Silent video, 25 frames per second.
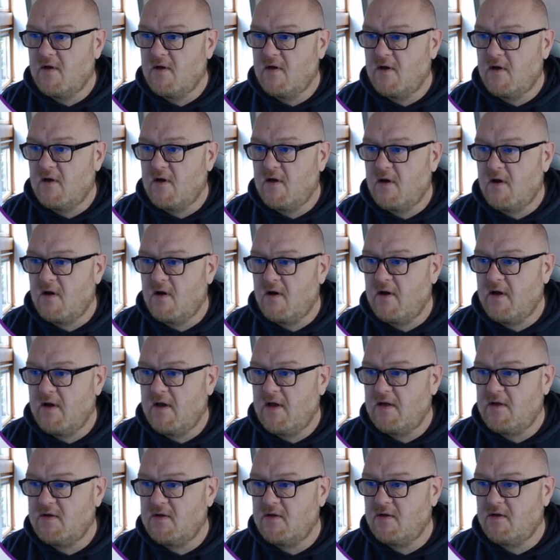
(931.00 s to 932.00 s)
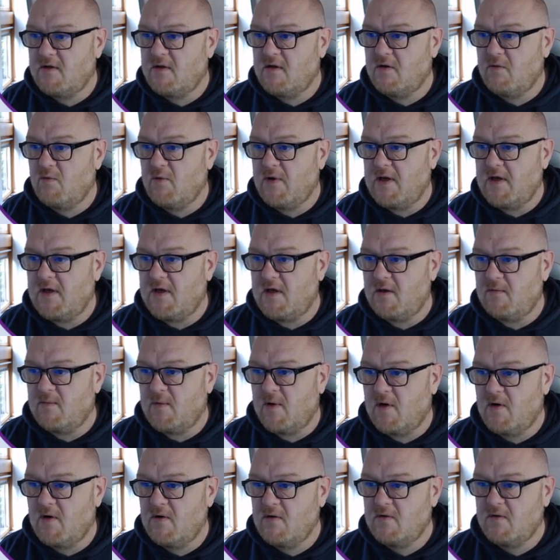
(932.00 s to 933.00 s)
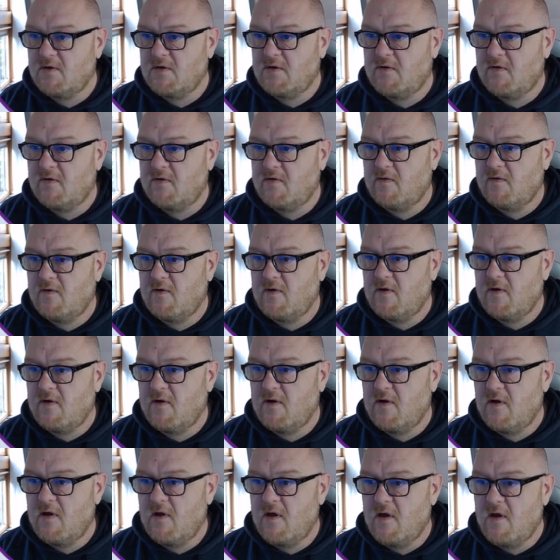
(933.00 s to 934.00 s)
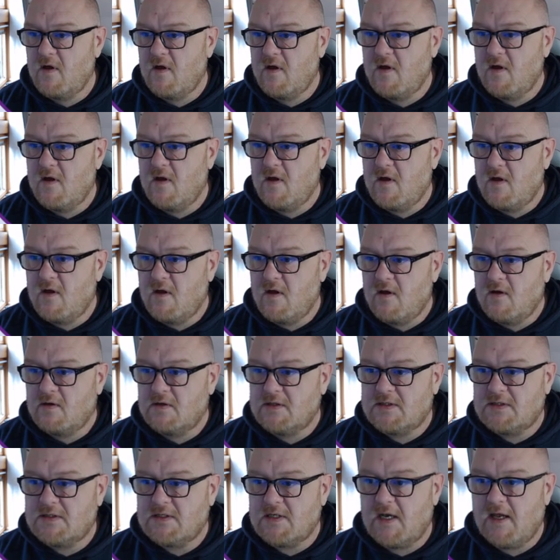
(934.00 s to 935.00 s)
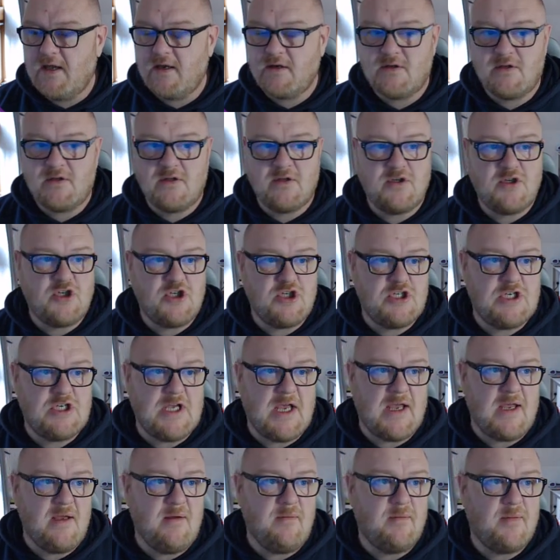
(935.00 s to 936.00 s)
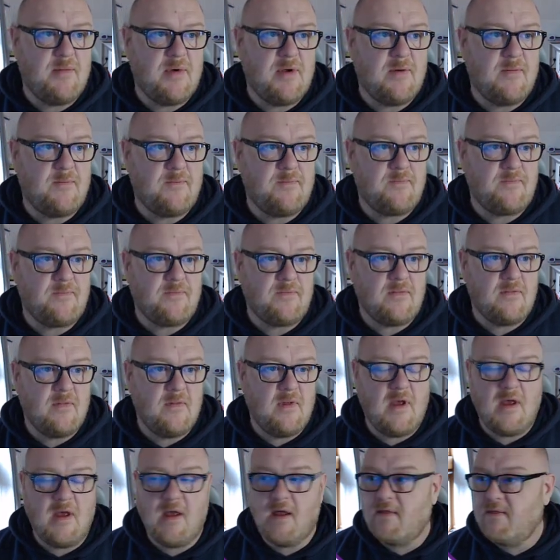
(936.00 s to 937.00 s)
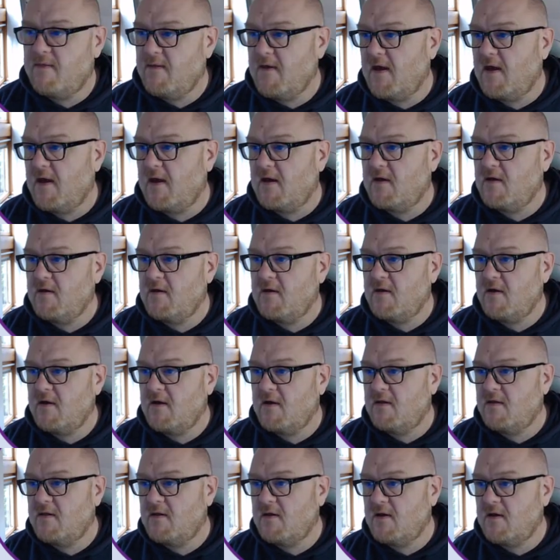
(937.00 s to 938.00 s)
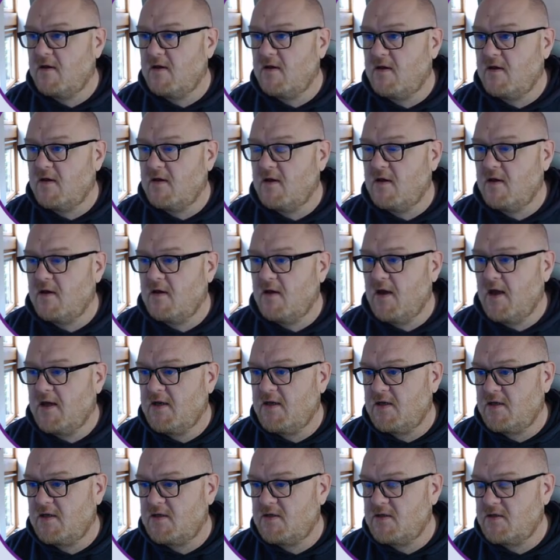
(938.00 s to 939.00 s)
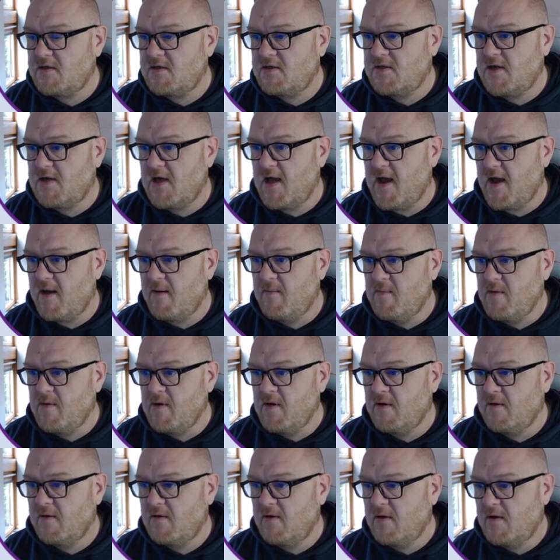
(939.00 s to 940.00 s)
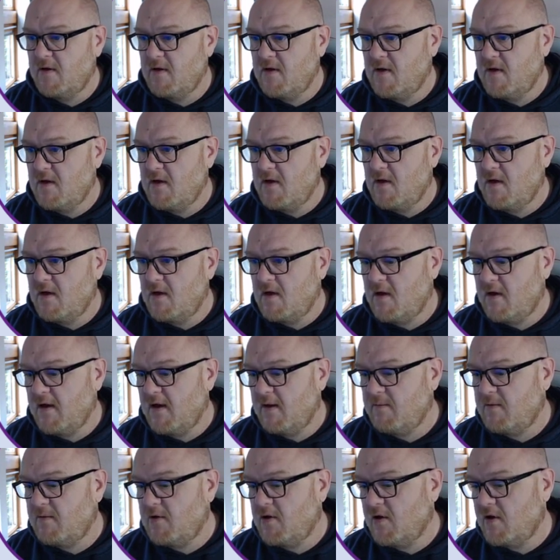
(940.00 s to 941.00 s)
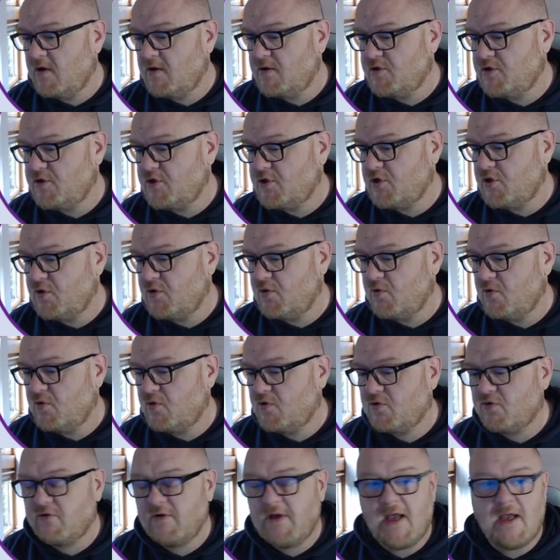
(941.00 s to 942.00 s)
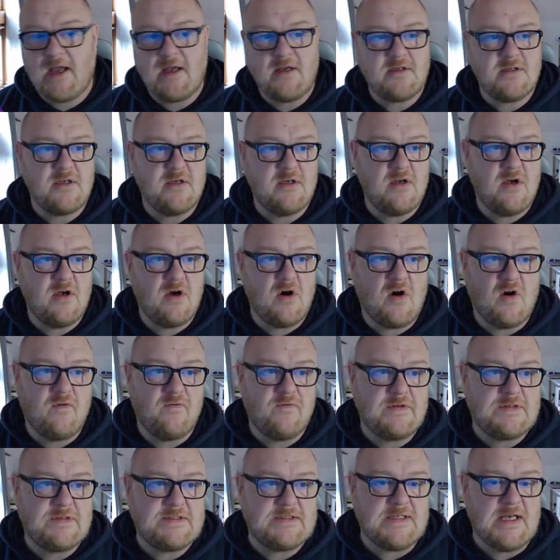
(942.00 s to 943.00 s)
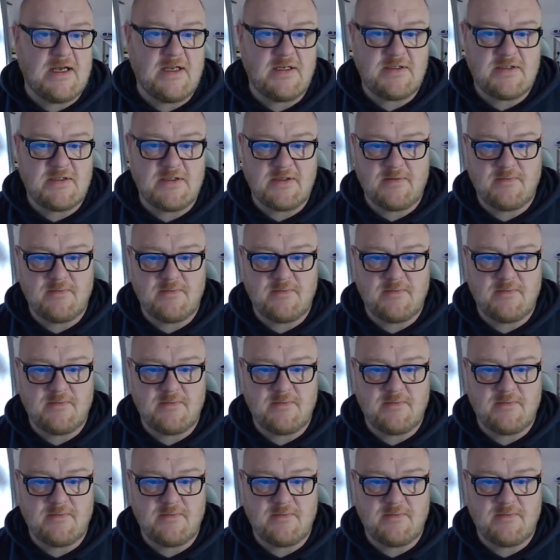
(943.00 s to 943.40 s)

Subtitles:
hide the weeding box, select the shape, and then in the Edit tab, I am going to create an offset.